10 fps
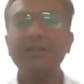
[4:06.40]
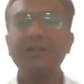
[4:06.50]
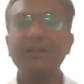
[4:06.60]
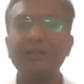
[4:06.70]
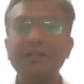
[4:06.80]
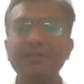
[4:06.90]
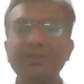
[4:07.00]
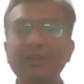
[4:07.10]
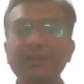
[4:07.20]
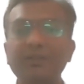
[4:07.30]
the
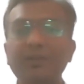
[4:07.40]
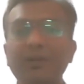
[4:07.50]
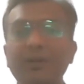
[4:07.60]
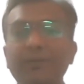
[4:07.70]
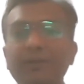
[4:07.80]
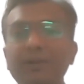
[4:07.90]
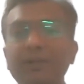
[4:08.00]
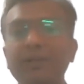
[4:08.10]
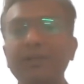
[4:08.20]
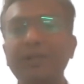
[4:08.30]
condition of
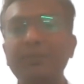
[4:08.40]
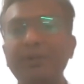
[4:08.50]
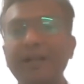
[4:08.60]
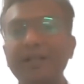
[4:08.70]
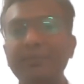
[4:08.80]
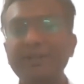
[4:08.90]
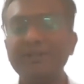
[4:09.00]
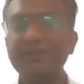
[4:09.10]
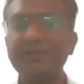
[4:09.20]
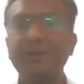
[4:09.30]
a thermodynamic
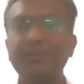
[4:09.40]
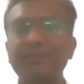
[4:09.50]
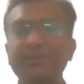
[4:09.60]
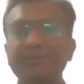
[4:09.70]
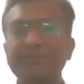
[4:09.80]
systems.